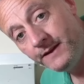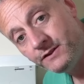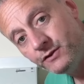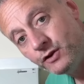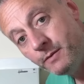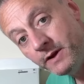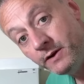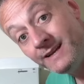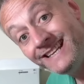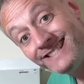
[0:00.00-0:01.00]
This consumer
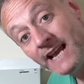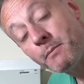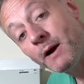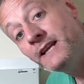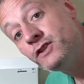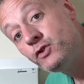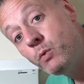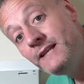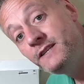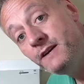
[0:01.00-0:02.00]
unit is celebrating its
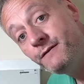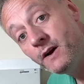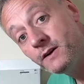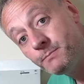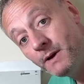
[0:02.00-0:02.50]
21st